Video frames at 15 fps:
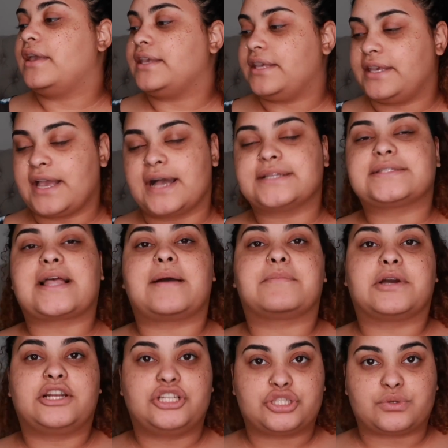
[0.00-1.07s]
Yes, I'm
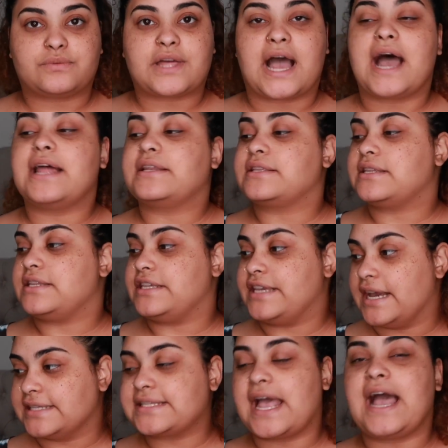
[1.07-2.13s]
going to do that.
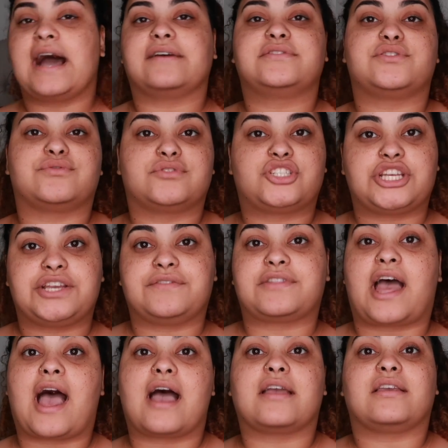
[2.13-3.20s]
Yes, I have to achieve
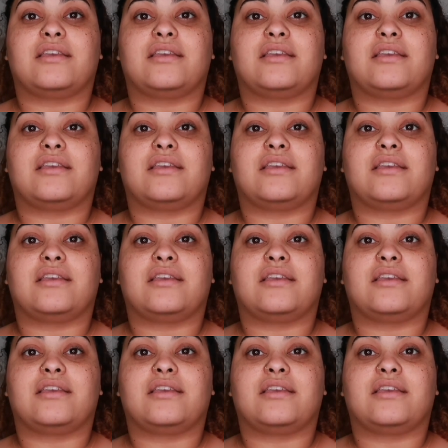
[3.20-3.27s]
that.